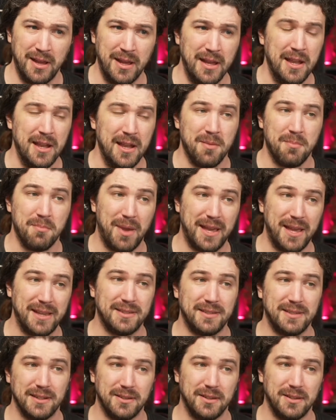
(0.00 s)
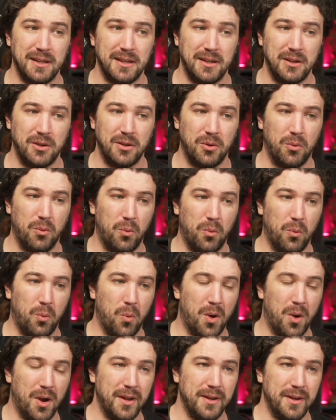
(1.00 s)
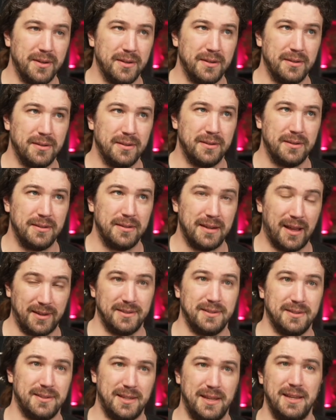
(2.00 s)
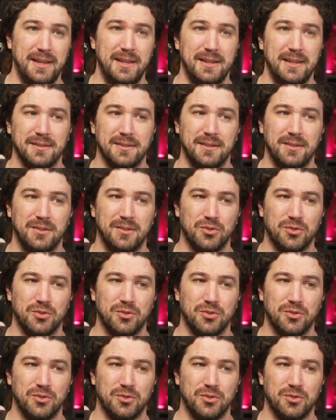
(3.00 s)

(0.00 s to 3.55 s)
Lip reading: Basically, 119